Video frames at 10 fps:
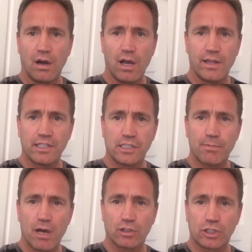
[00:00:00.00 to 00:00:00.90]
Hi, this is
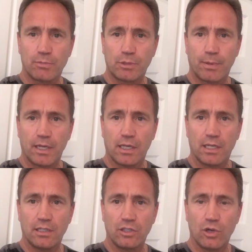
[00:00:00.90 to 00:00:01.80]
Mark Tube
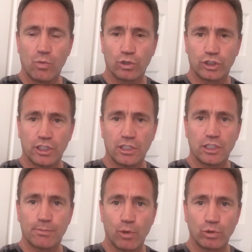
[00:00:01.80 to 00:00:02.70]
speaking. You're watching
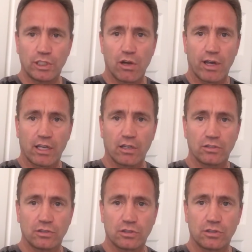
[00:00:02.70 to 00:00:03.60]
Sporting
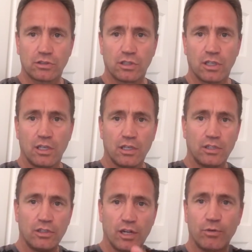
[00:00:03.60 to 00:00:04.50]
Icons.
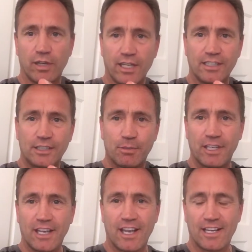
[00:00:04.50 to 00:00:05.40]
You don't need to
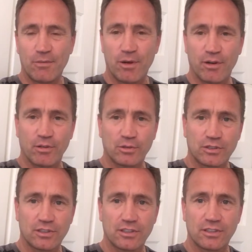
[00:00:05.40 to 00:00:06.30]
be anywhere
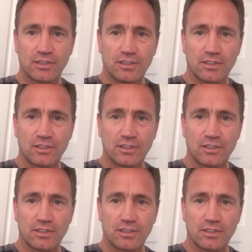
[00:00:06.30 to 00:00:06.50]
else.